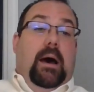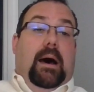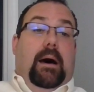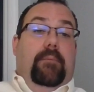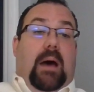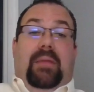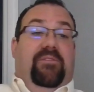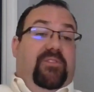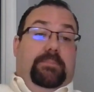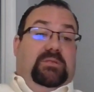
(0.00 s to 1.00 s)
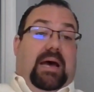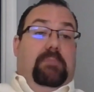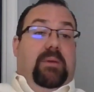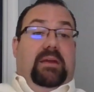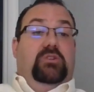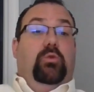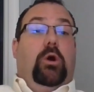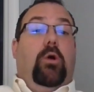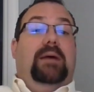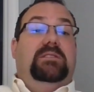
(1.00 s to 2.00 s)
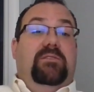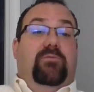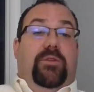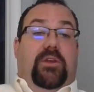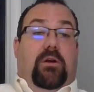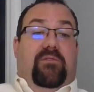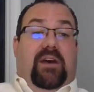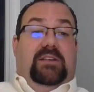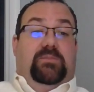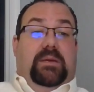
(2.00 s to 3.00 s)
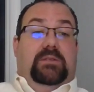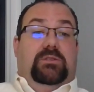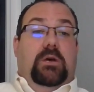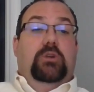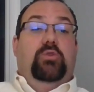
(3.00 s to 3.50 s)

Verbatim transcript: Uh, on the flip side, being too aggressive with your investments.